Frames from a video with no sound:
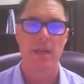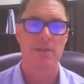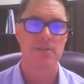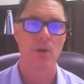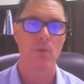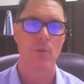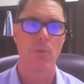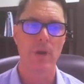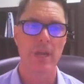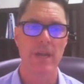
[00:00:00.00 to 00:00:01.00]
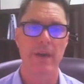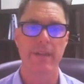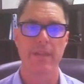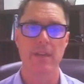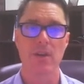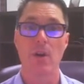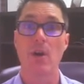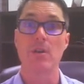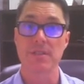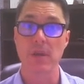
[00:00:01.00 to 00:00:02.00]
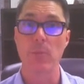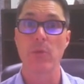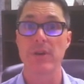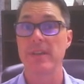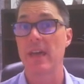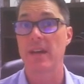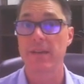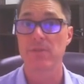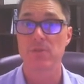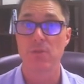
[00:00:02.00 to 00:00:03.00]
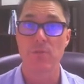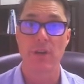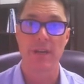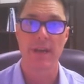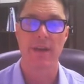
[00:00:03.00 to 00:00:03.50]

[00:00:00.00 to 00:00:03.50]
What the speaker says: So we, I think, are somewhere in that eye of the storm right now.